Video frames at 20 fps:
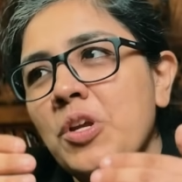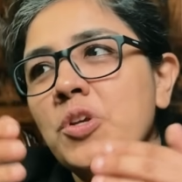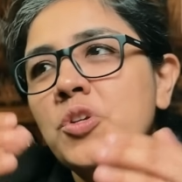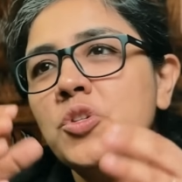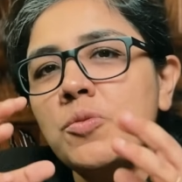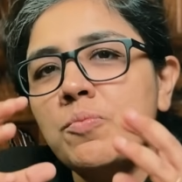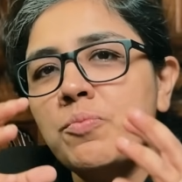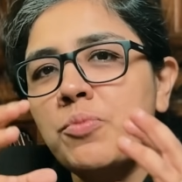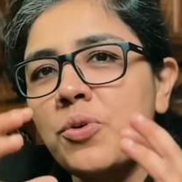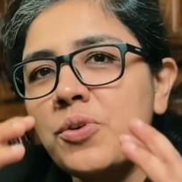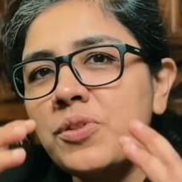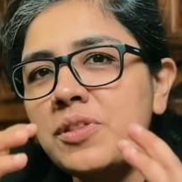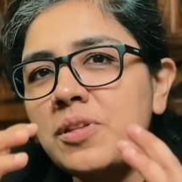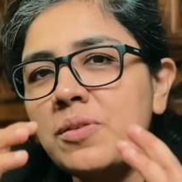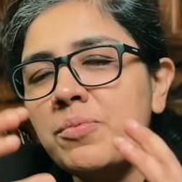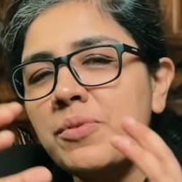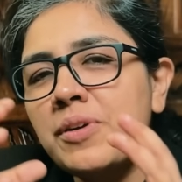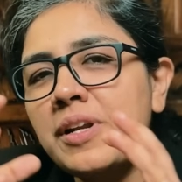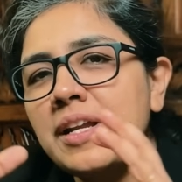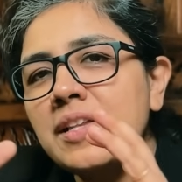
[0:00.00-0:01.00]
So both the
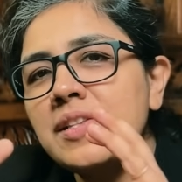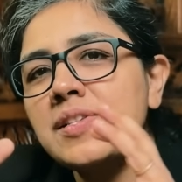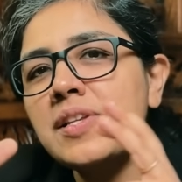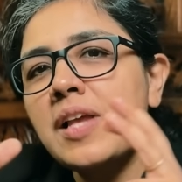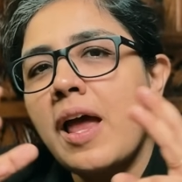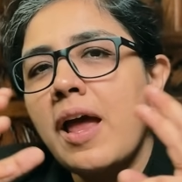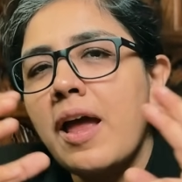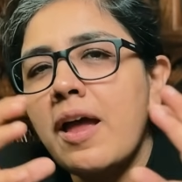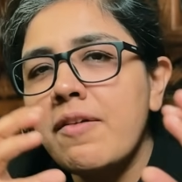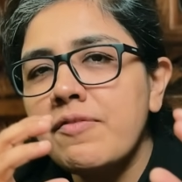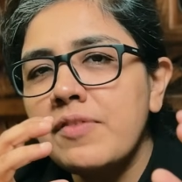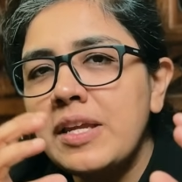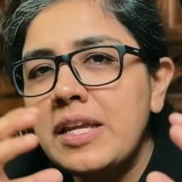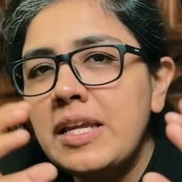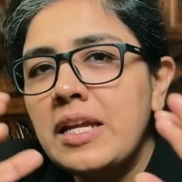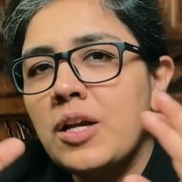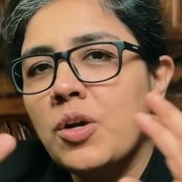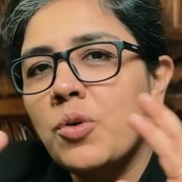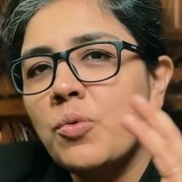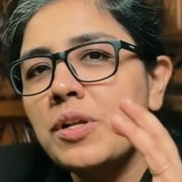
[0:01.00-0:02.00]
brains have
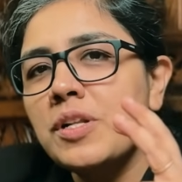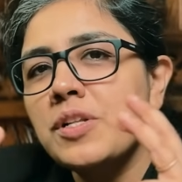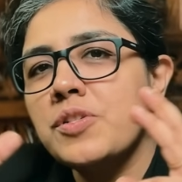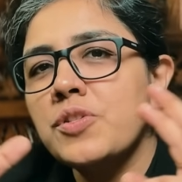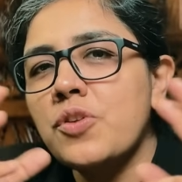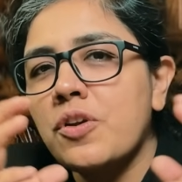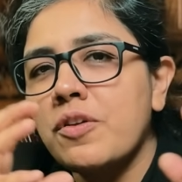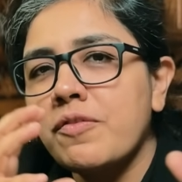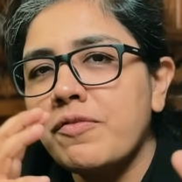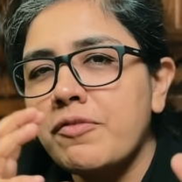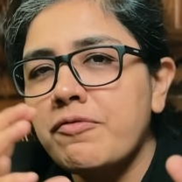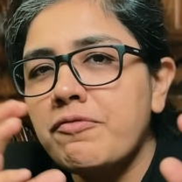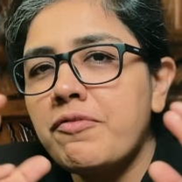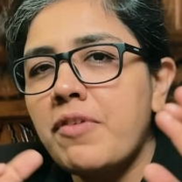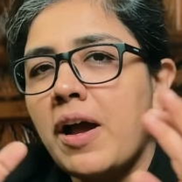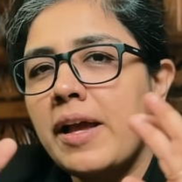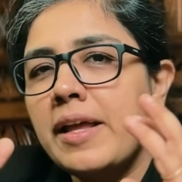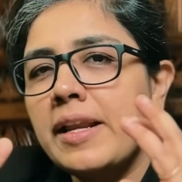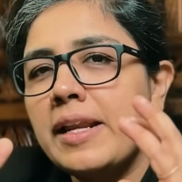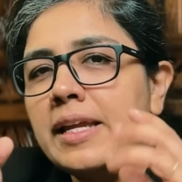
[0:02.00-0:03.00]
equal sort of a
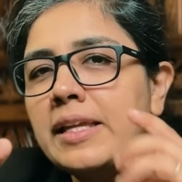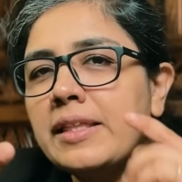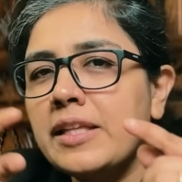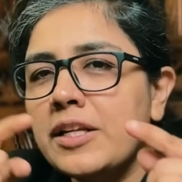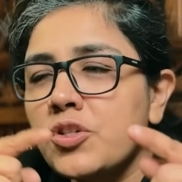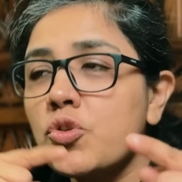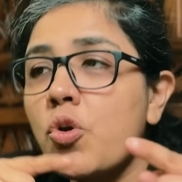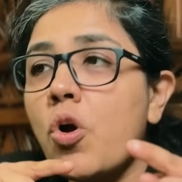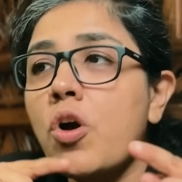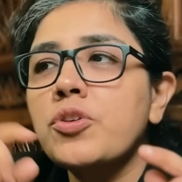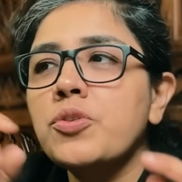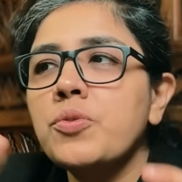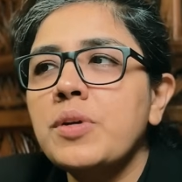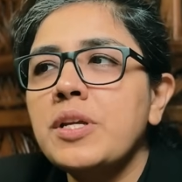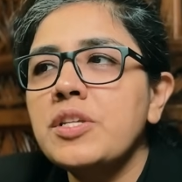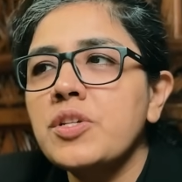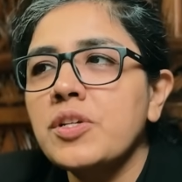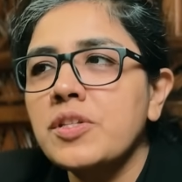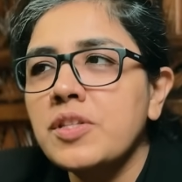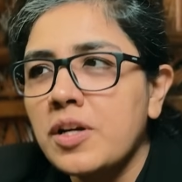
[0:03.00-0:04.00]
firing. They talk to
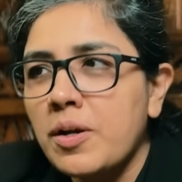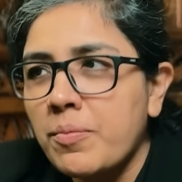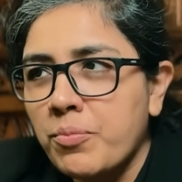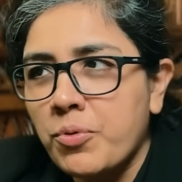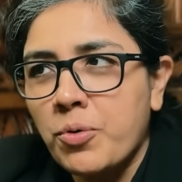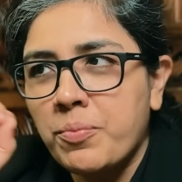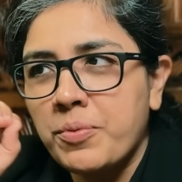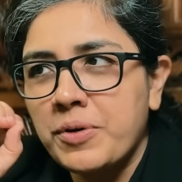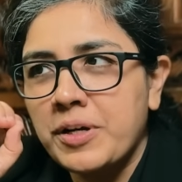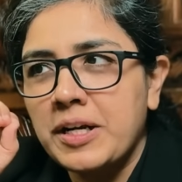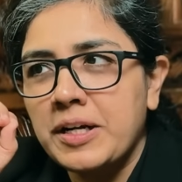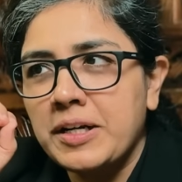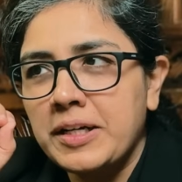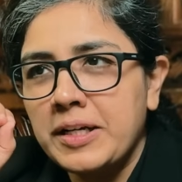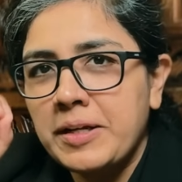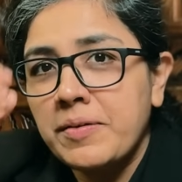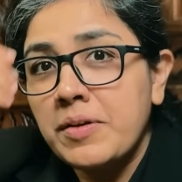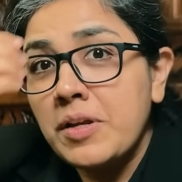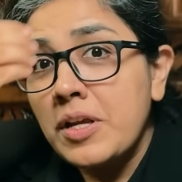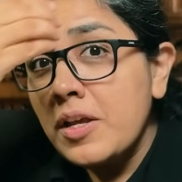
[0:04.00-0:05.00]
each other
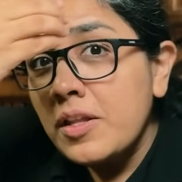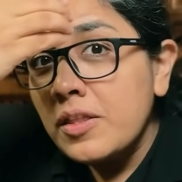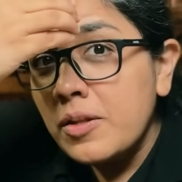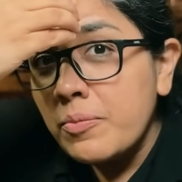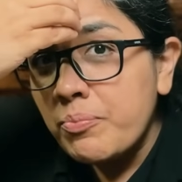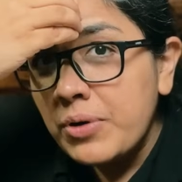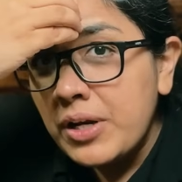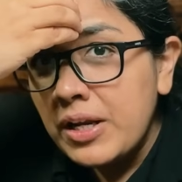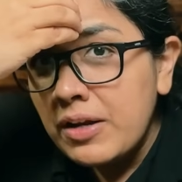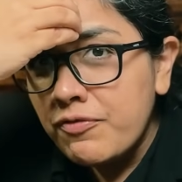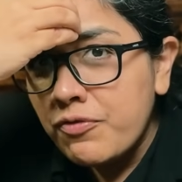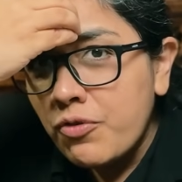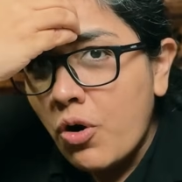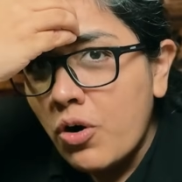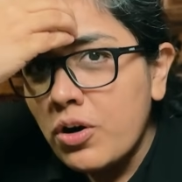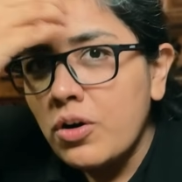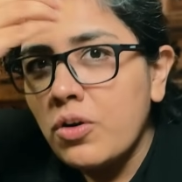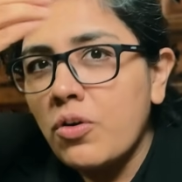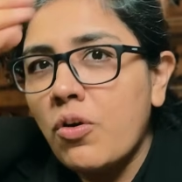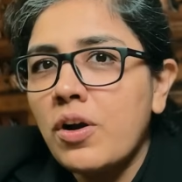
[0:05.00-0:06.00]
appropriately. The
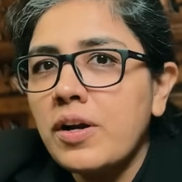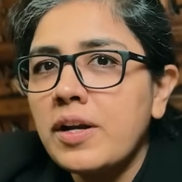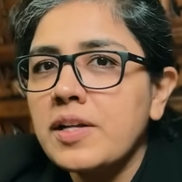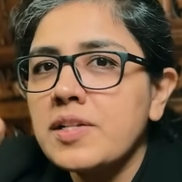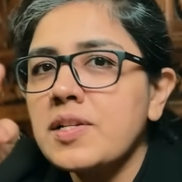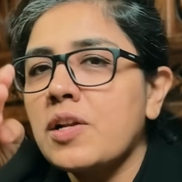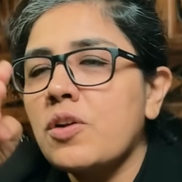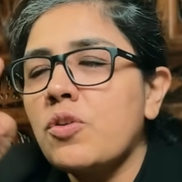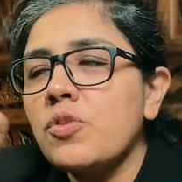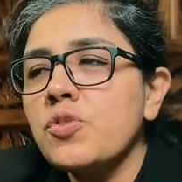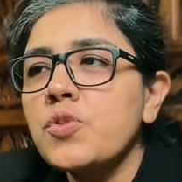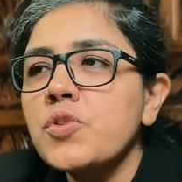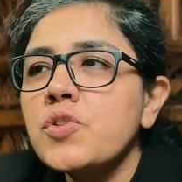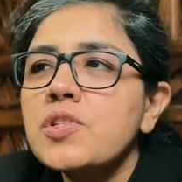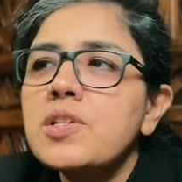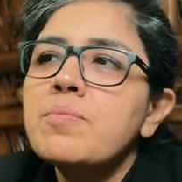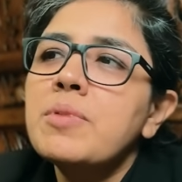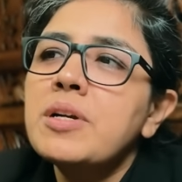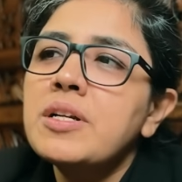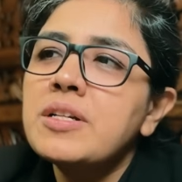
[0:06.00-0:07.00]
prefrontal cortex are also
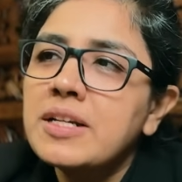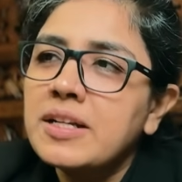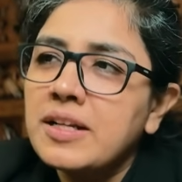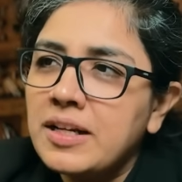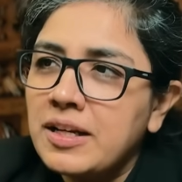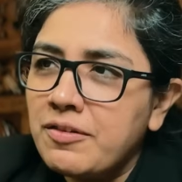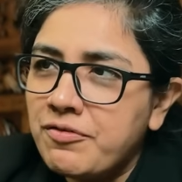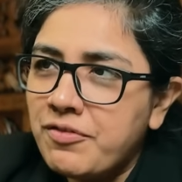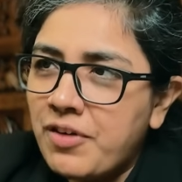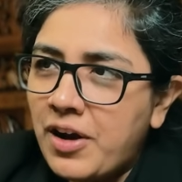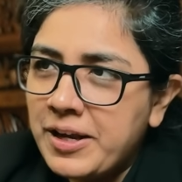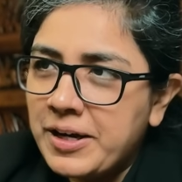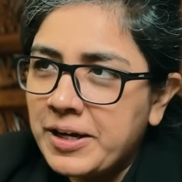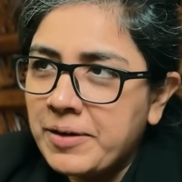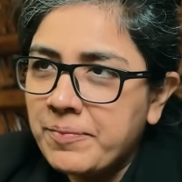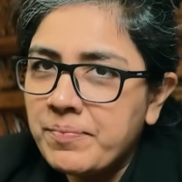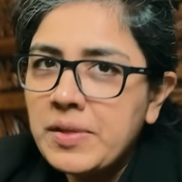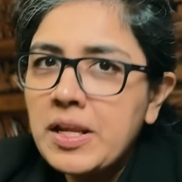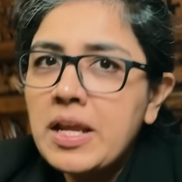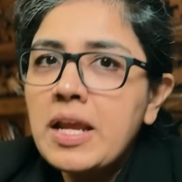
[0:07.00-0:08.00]
symmetrically
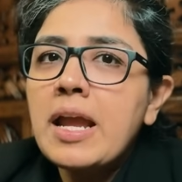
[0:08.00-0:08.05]
firing.